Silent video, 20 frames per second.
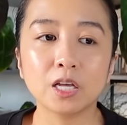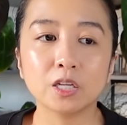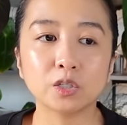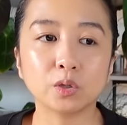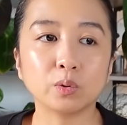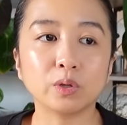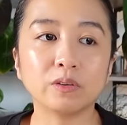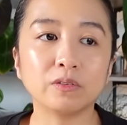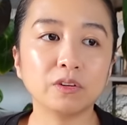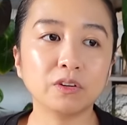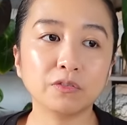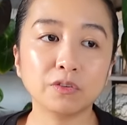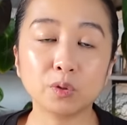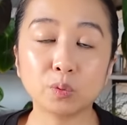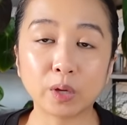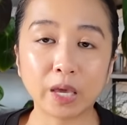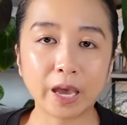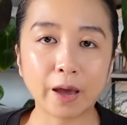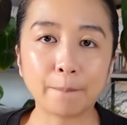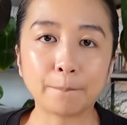so even if
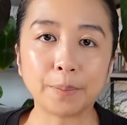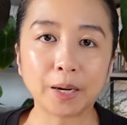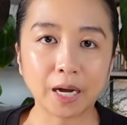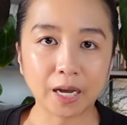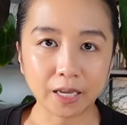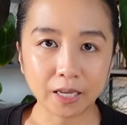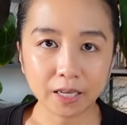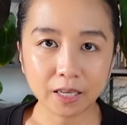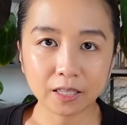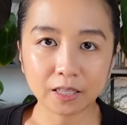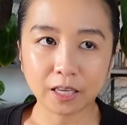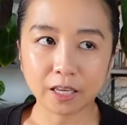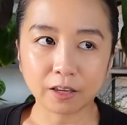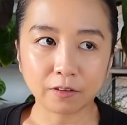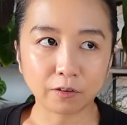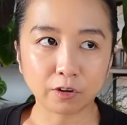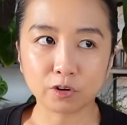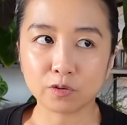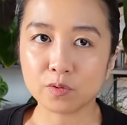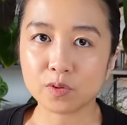you can't buy it like
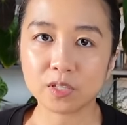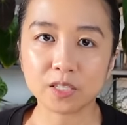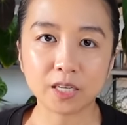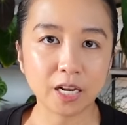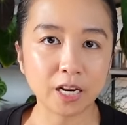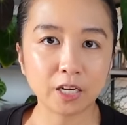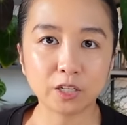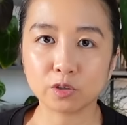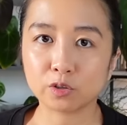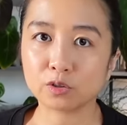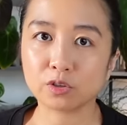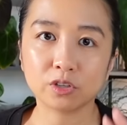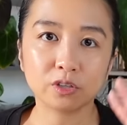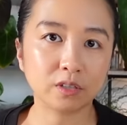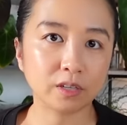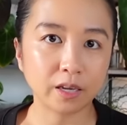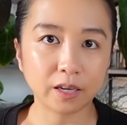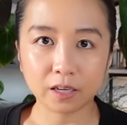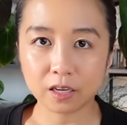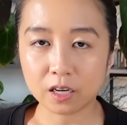if you're in the states or
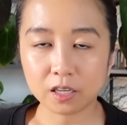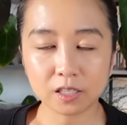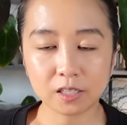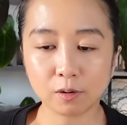just like